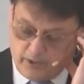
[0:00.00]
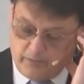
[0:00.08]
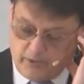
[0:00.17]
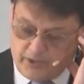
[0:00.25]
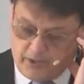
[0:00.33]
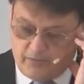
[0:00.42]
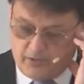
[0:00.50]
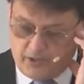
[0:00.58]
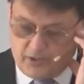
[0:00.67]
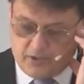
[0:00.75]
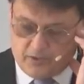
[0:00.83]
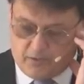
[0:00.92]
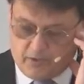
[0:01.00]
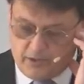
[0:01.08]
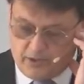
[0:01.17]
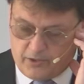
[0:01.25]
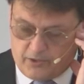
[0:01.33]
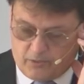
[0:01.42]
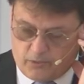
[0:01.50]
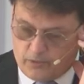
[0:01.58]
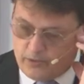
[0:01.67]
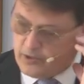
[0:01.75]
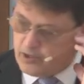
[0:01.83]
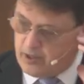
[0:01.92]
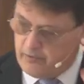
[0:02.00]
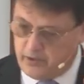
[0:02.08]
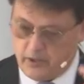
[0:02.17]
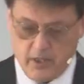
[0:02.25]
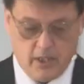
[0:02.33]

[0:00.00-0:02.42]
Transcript: received Jesus Christ as your Lord and Savior.